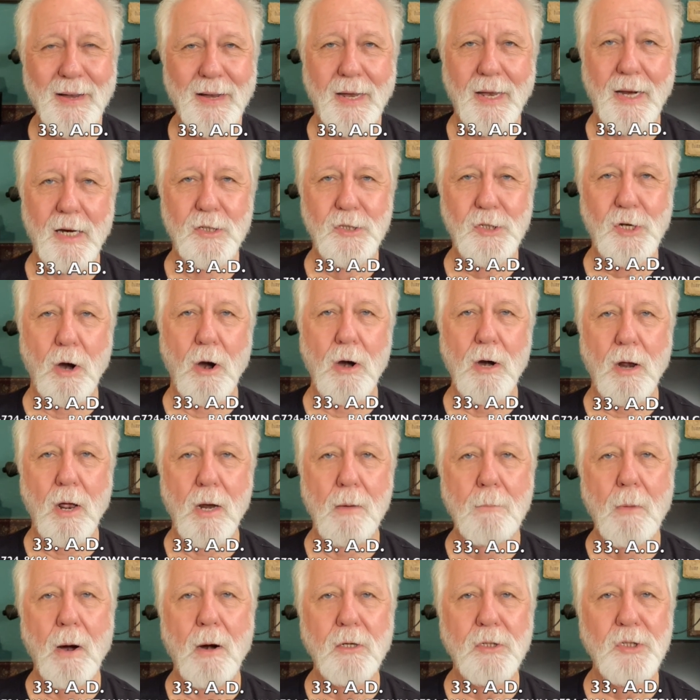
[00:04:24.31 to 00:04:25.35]
It'll start on
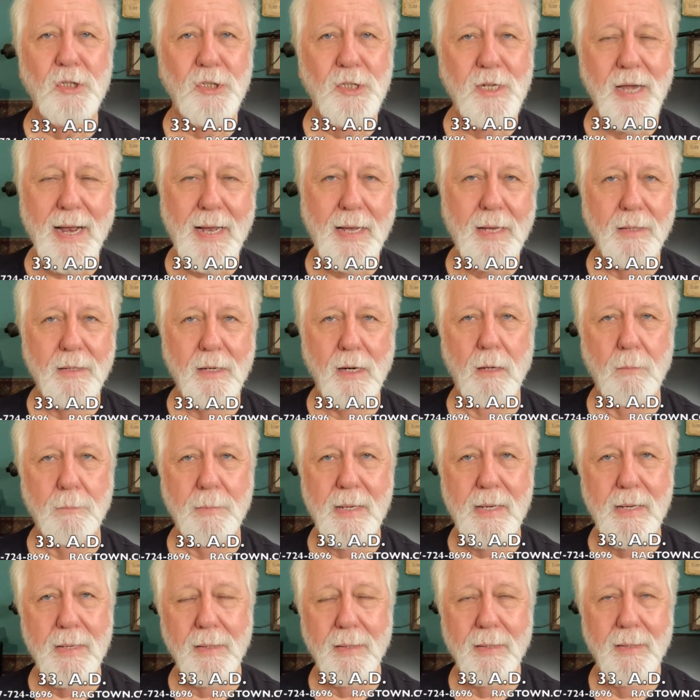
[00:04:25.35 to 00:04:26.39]
March 2nd. It'll
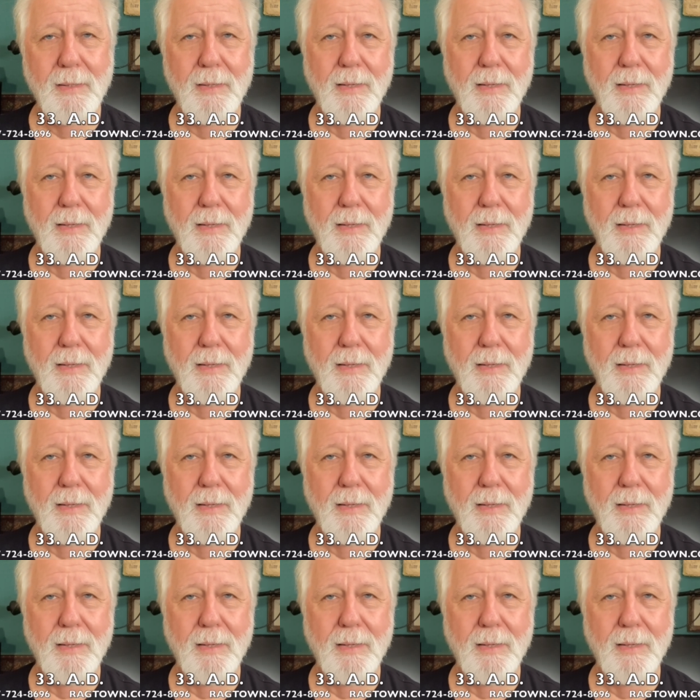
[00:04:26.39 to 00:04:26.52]
be